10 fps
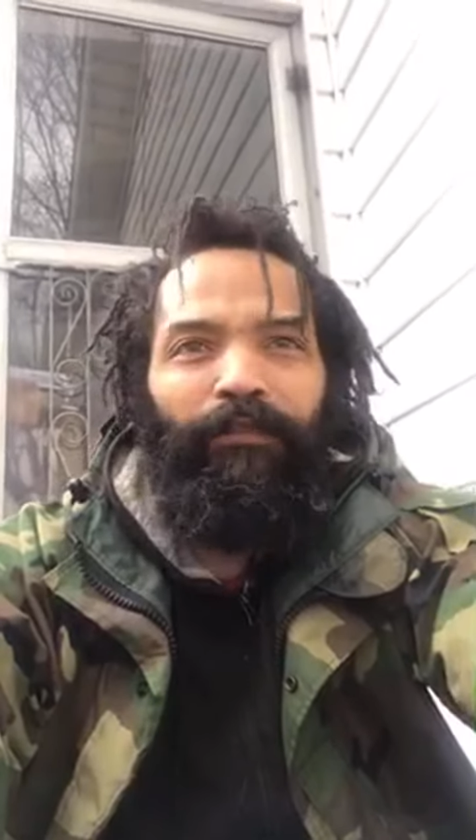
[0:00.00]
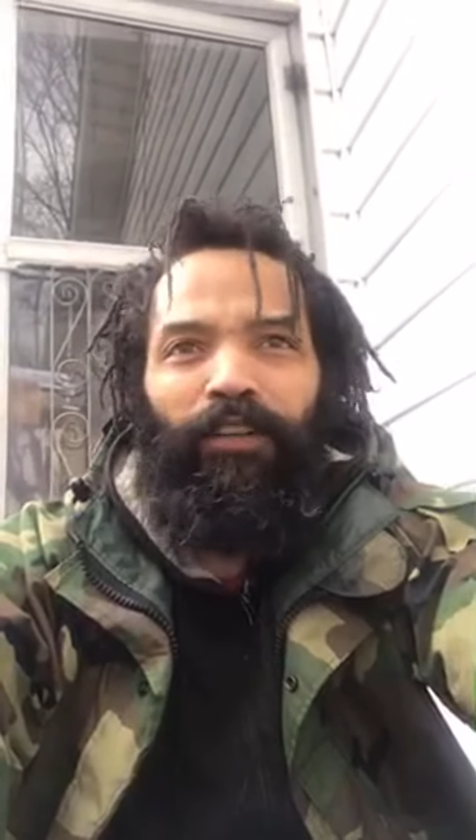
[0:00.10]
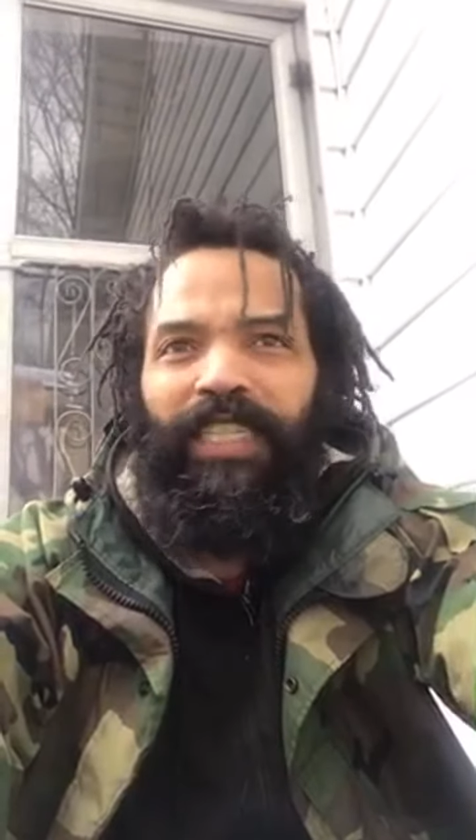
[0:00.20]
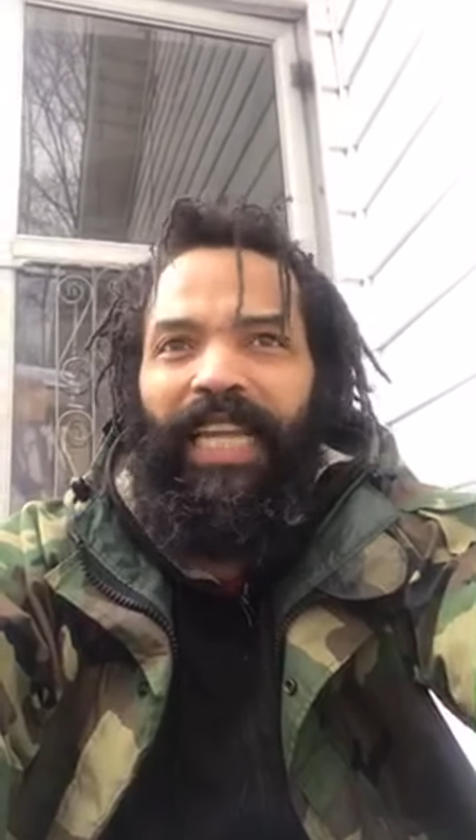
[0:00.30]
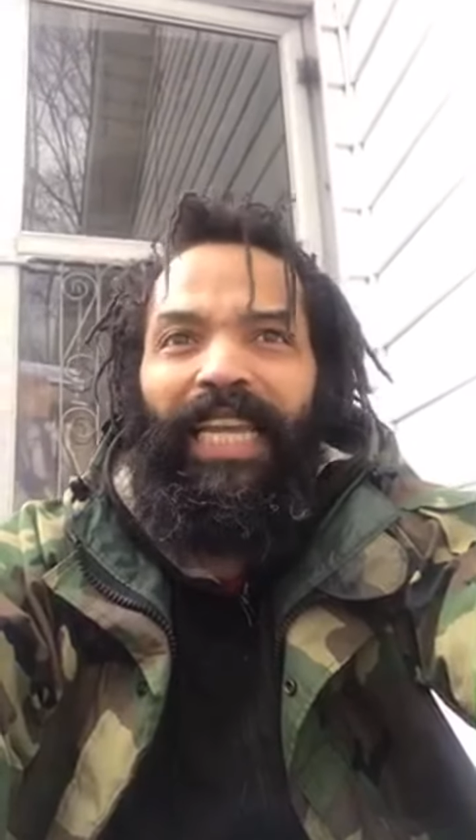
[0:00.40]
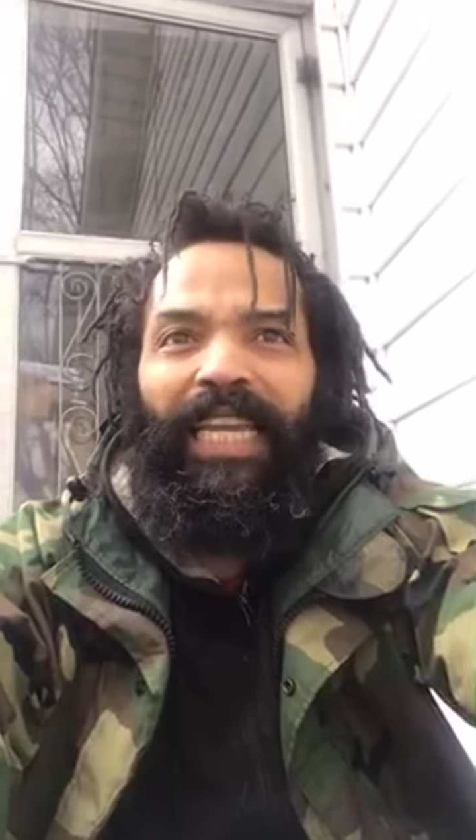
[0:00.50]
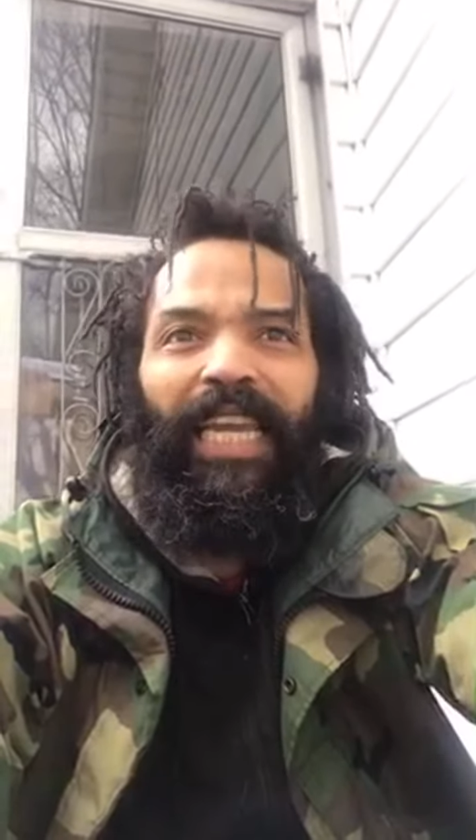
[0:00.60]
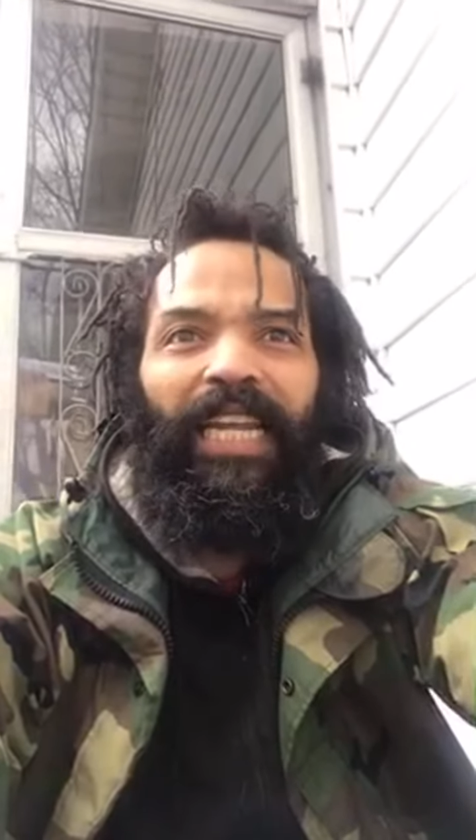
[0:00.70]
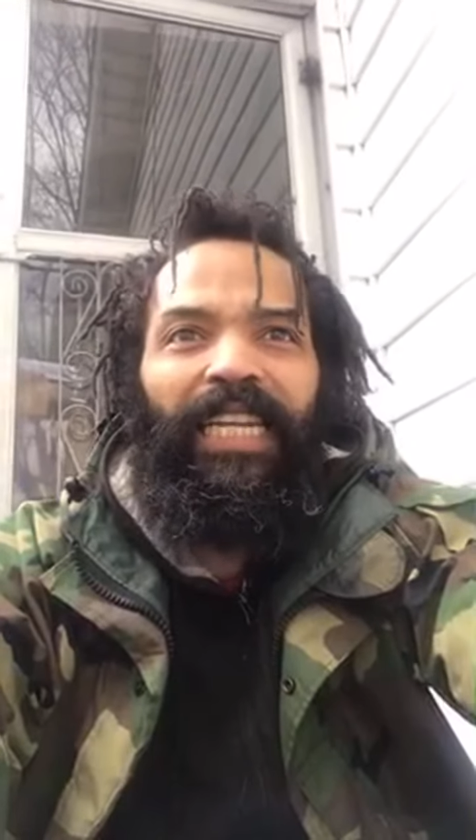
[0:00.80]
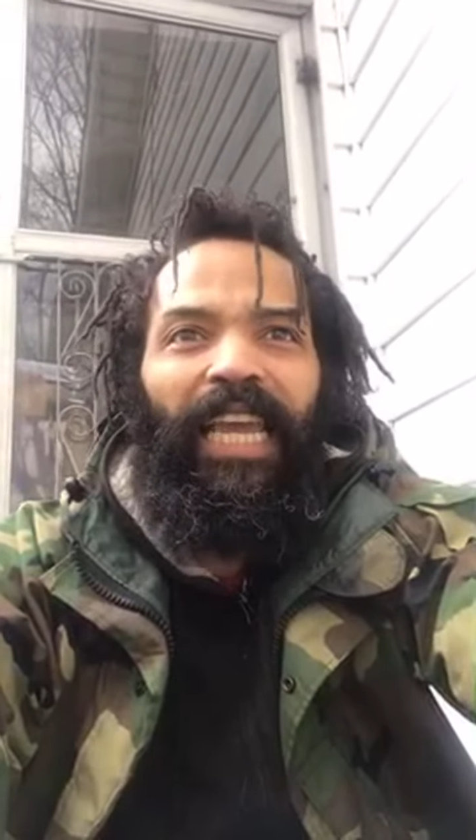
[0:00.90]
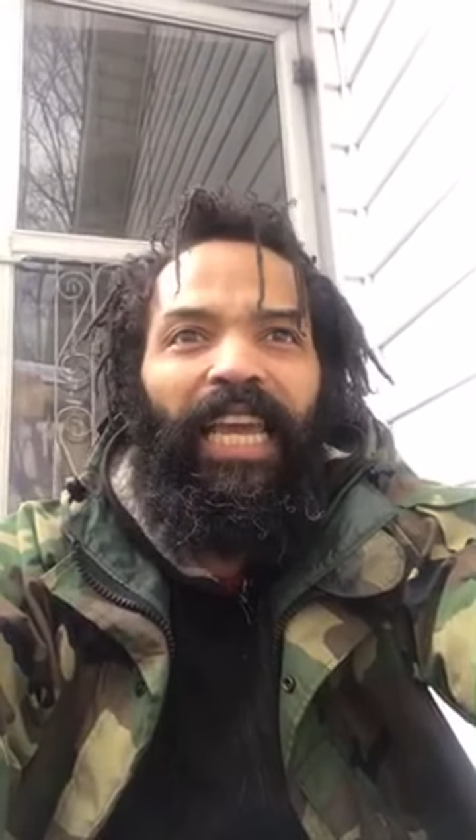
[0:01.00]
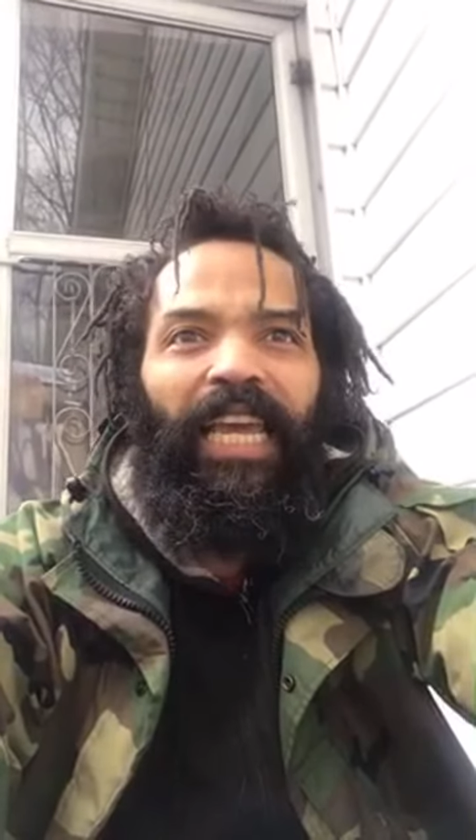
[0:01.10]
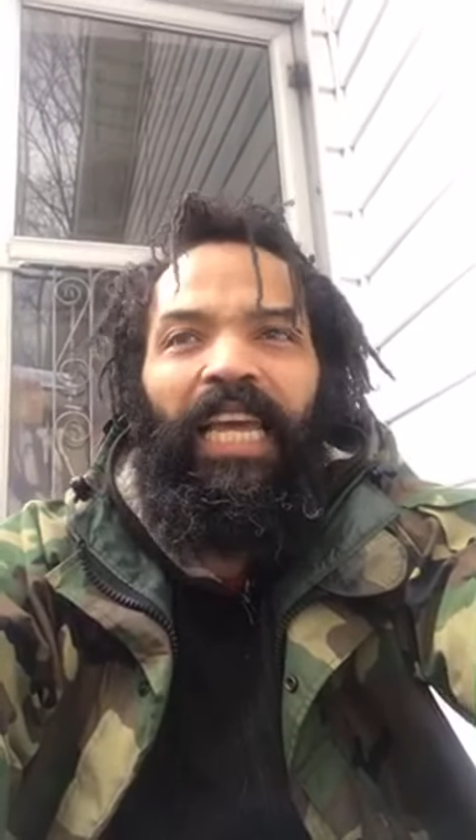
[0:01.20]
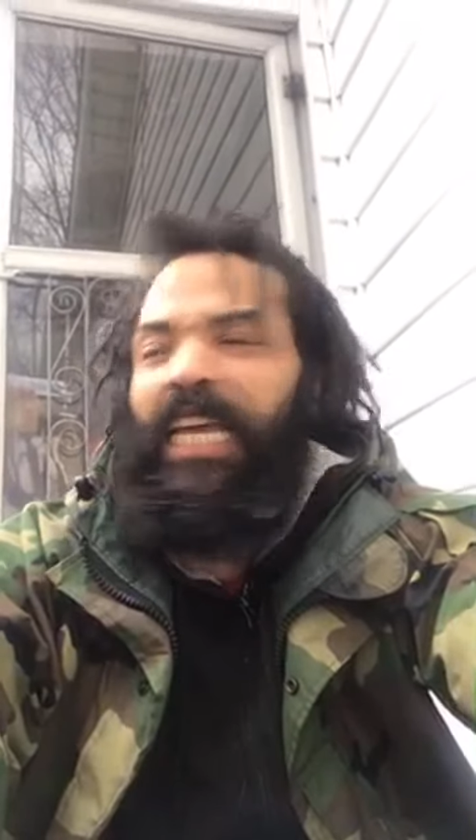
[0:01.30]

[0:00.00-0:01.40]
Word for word: forsaken, yeah.